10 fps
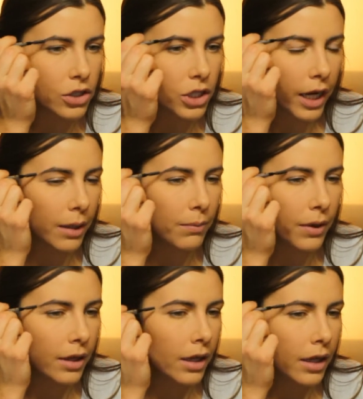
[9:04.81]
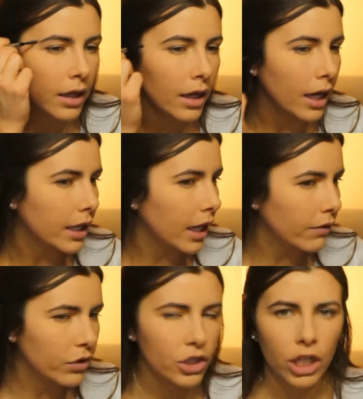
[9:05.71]
shape, and
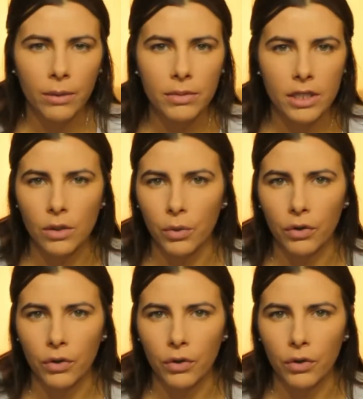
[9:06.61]
every shape doesn't